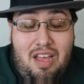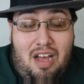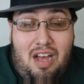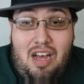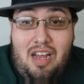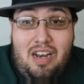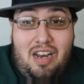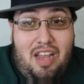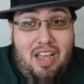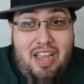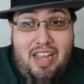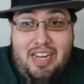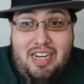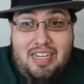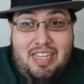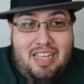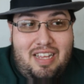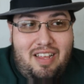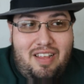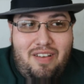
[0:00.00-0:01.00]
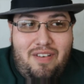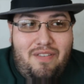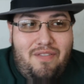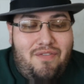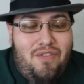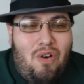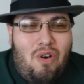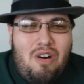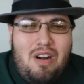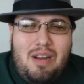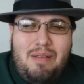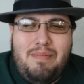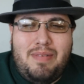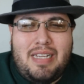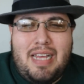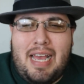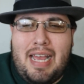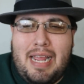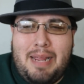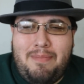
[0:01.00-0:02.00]
online forum
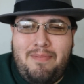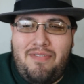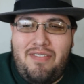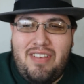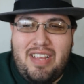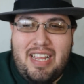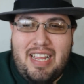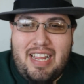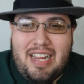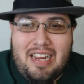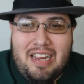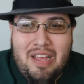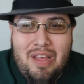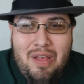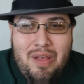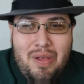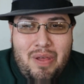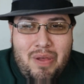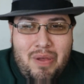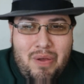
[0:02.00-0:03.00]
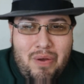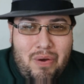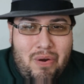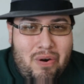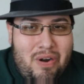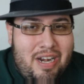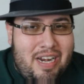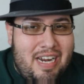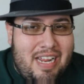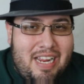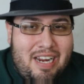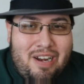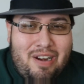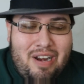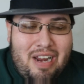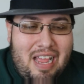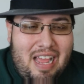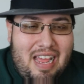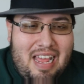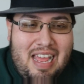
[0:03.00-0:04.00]
type thing, or in a
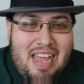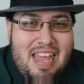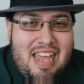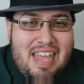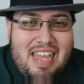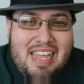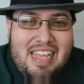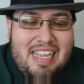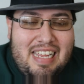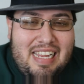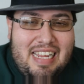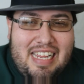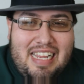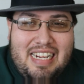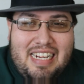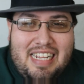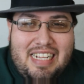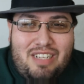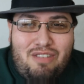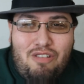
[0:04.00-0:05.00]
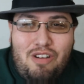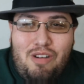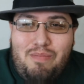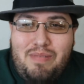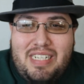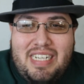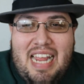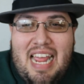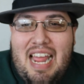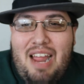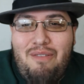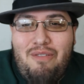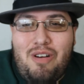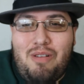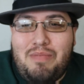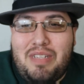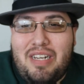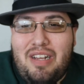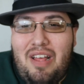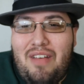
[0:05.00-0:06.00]
in these group chat
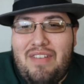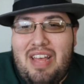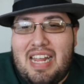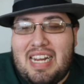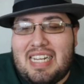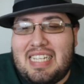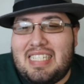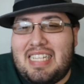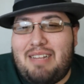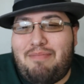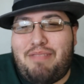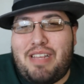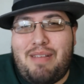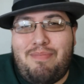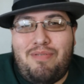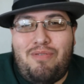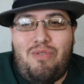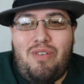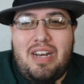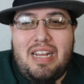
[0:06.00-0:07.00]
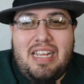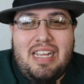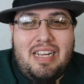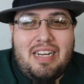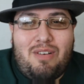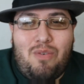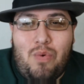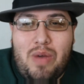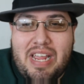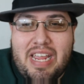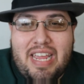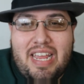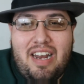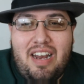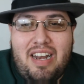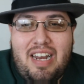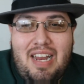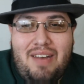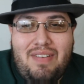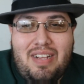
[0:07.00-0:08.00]
rooms and all that, because then people want to weigh in
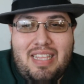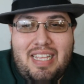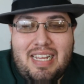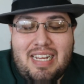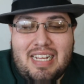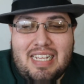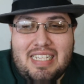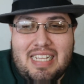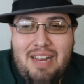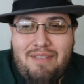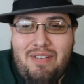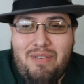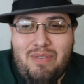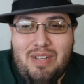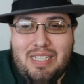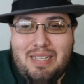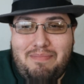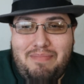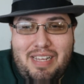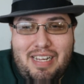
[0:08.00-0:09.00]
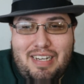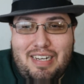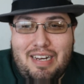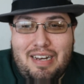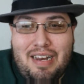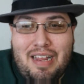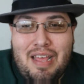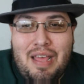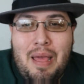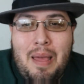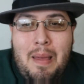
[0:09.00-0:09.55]
on everything because everyone's opinion